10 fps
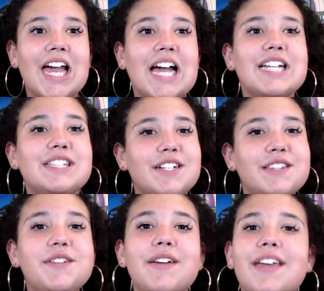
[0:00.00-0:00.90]
And 3rd
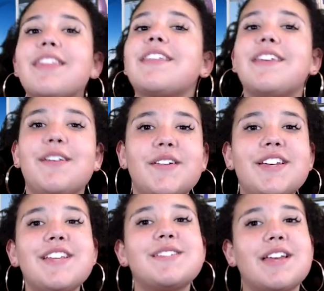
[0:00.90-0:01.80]
through 8th, you will
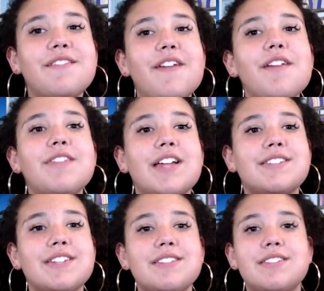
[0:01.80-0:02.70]
need 25
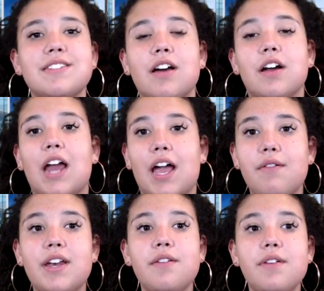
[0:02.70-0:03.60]
lessons on
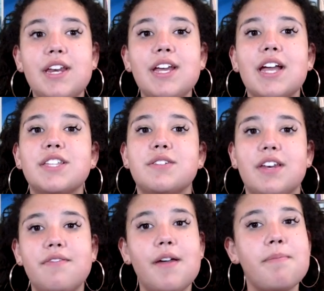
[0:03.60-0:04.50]
iReady Reading and
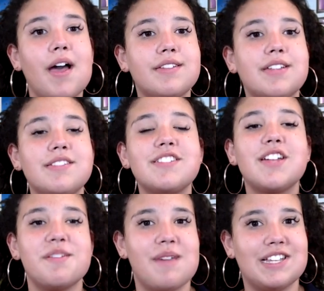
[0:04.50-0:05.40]
25 past lessons
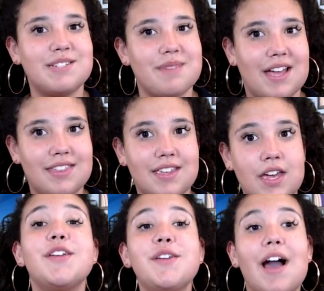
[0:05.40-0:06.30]
on Imagine Math.
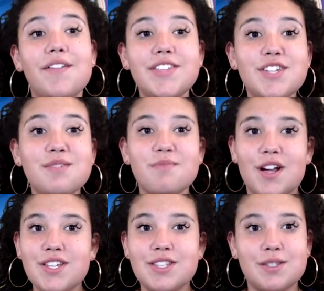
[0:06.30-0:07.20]
You have until
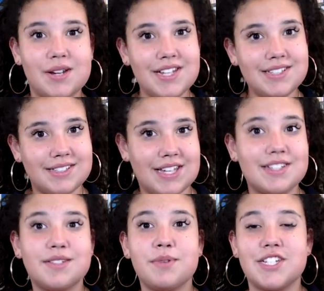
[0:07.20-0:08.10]
March
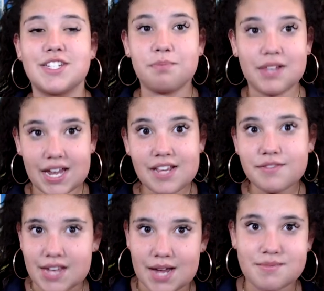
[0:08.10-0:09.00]
26th, which is plenty
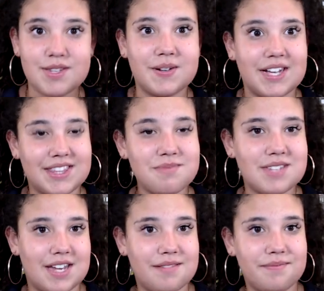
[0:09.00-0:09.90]
of time, so get them
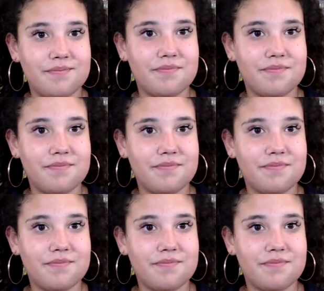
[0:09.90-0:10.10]
done.